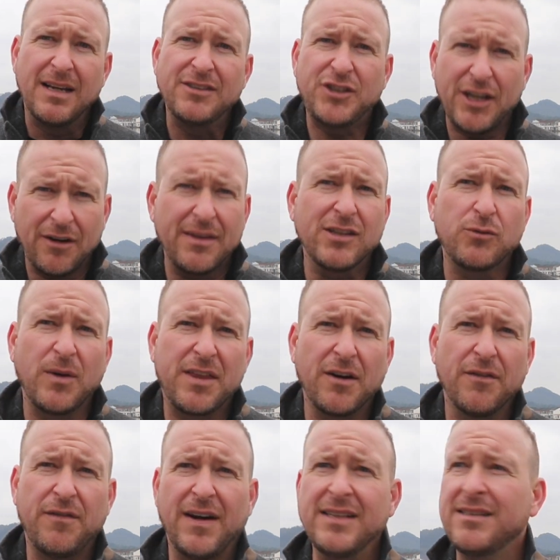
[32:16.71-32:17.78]
Share this with
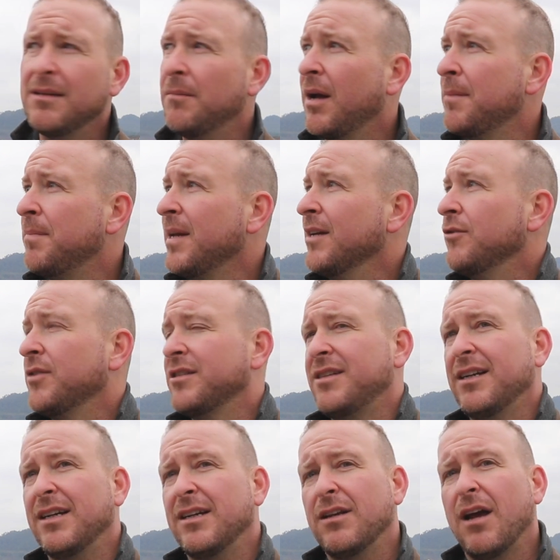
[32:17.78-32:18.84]
your friends that might be
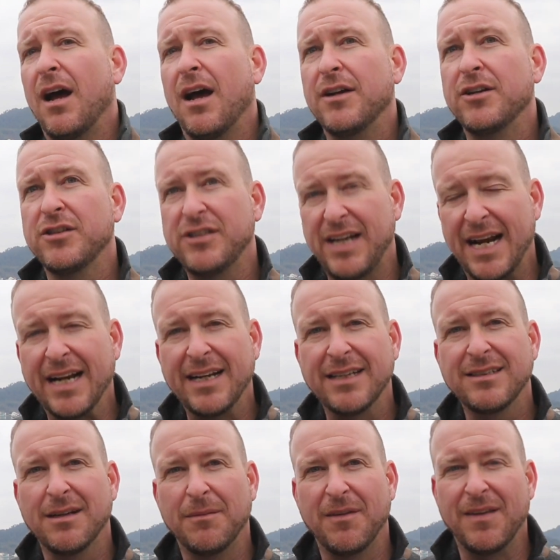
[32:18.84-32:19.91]
interested in understanding
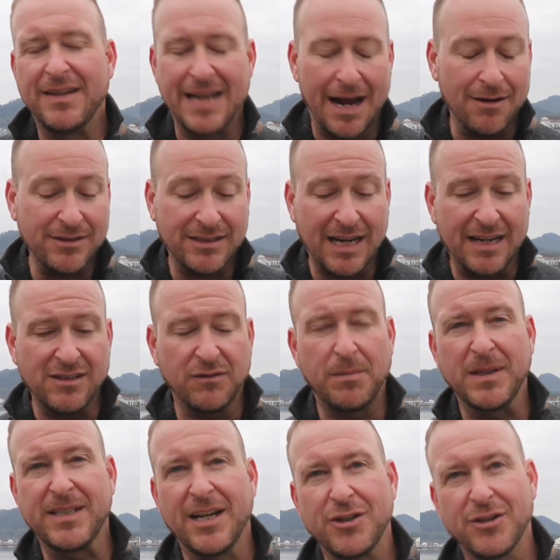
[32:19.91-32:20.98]
some of the downsides of
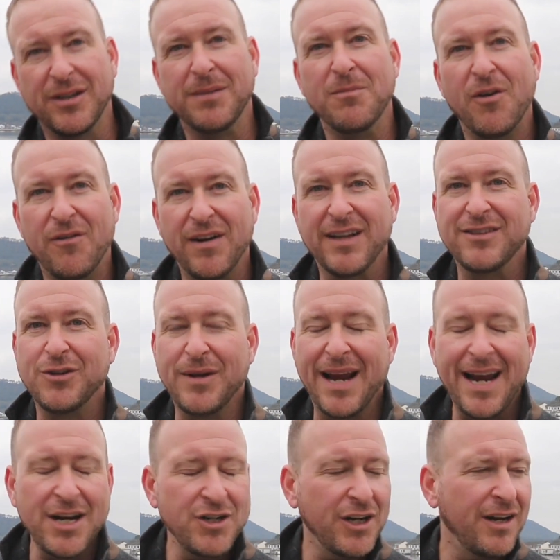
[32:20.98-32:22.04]
potentially moving to
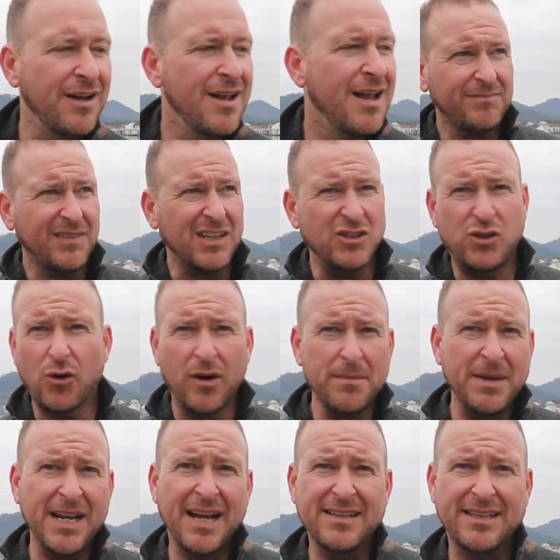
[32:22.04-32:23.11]
Asia. Join
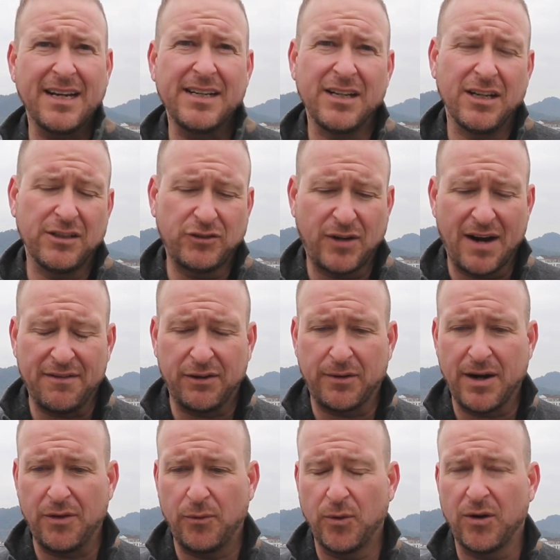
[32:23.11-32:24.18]
me as I travel
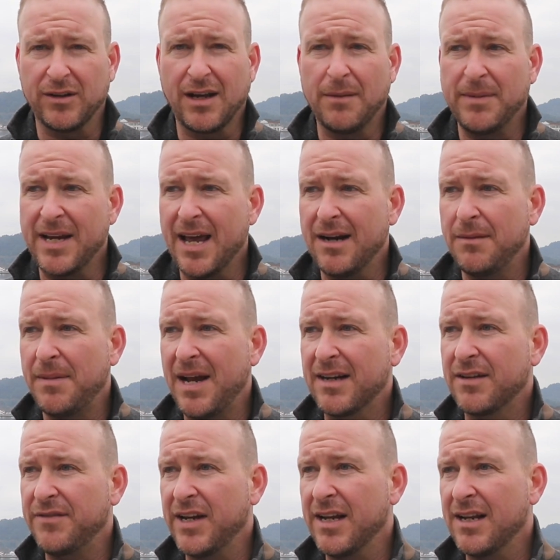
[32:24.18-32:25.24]
around the world. I'll be headed
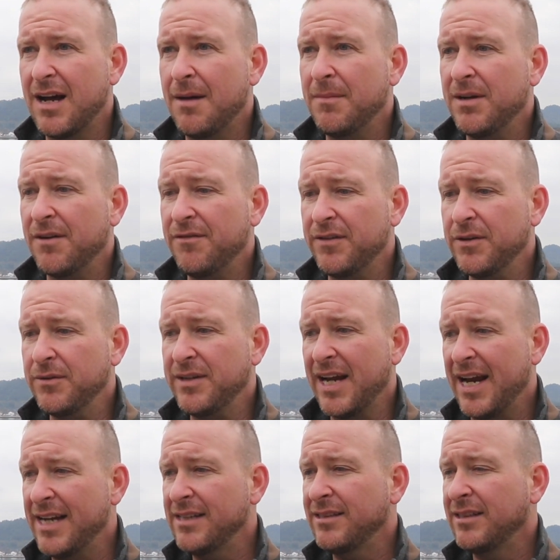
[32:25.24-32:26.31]
back to Vietnam in a few
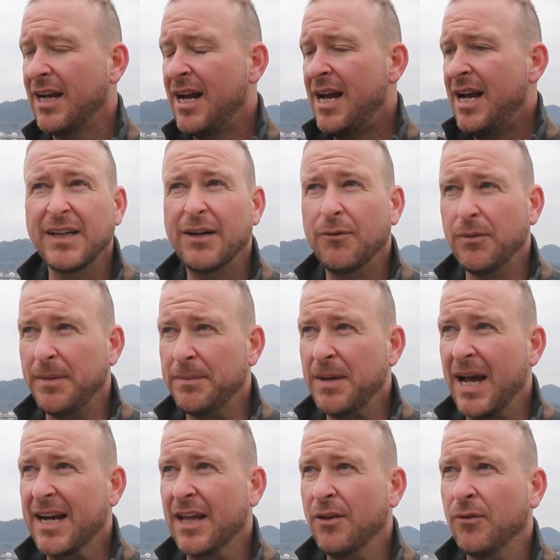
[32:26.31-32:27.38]
days. We'll be
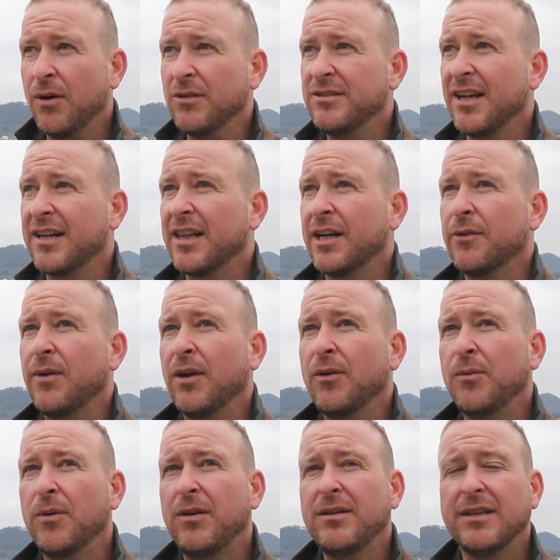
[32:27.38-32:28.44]
back on the road cycling around
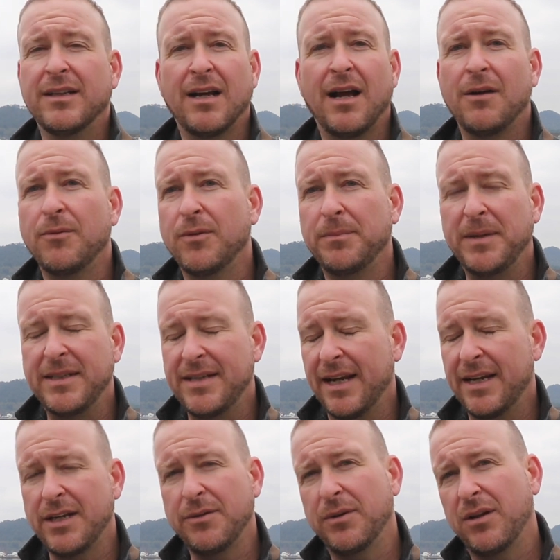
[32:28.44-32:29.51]
the world, and I will be
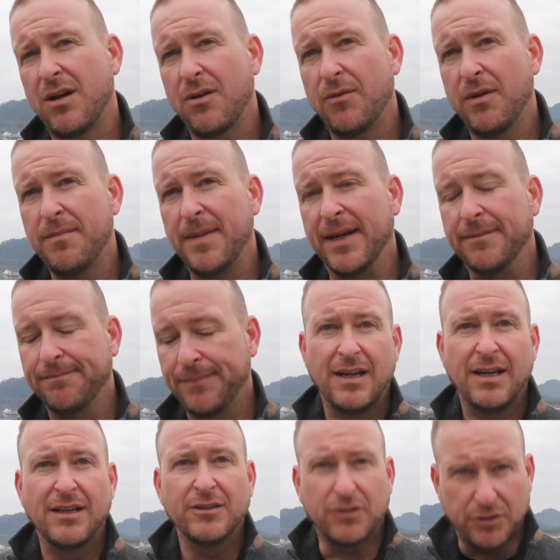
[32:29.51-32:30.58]
taking you along with me.
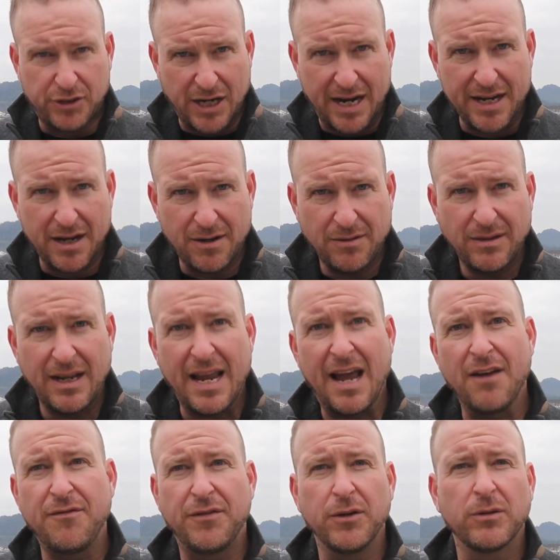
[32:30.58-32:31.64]
So Jayoe,
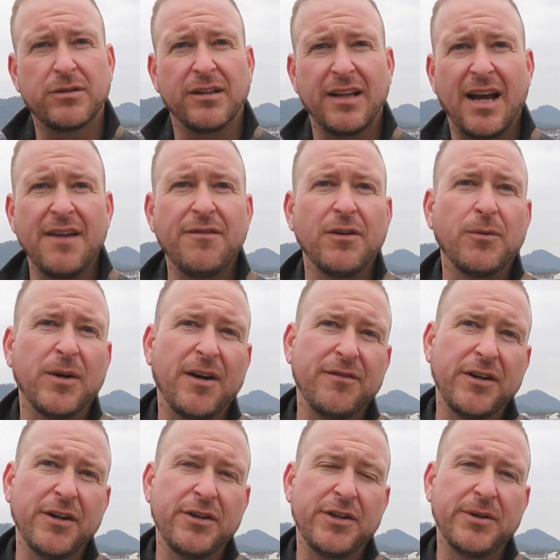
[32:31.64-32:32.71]
add fuel to life in
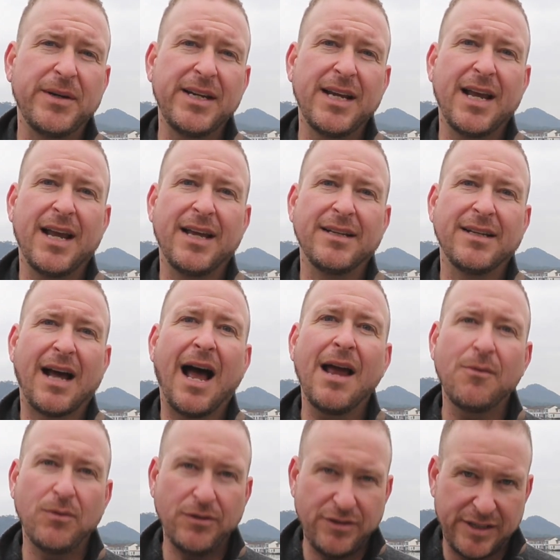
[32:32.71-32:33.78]
whatever you're doing, and
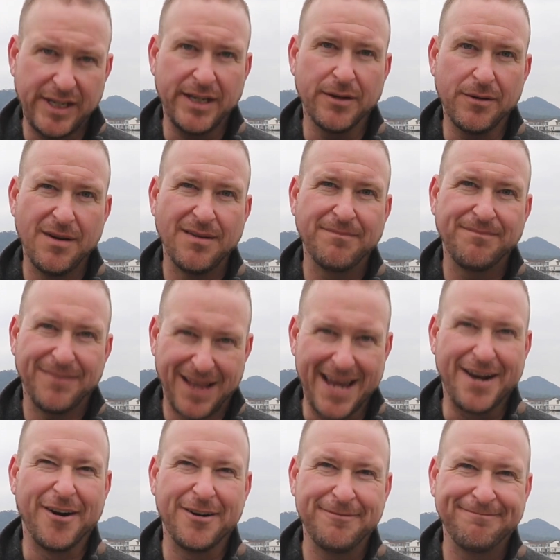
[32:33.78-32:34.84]
I will see you
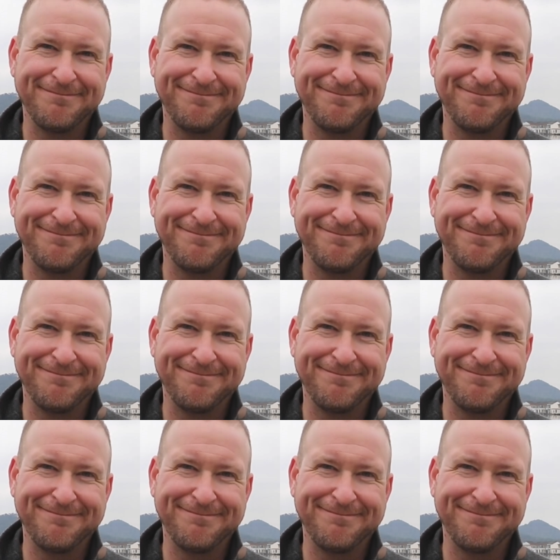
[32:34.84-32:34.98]
later.